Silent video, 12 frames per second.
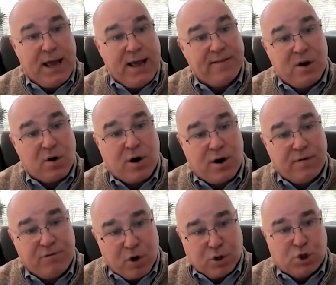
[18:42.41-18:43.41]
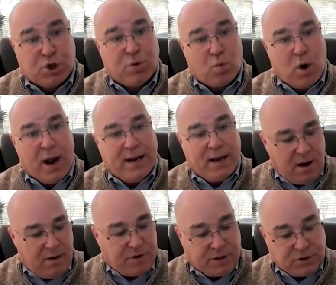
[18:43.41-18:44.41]
and their conversion rate
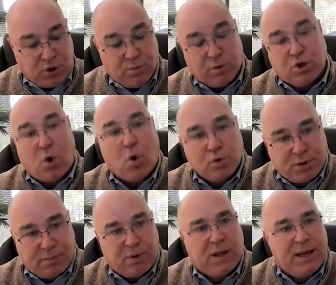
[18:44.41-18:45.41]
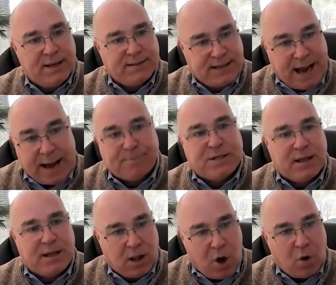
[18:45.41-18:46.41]
of consumers ultimately
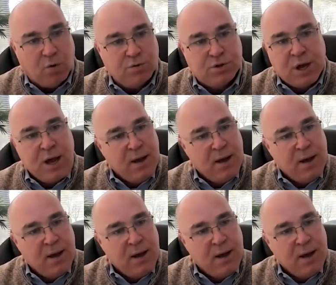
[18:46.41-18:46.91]
adopting loans,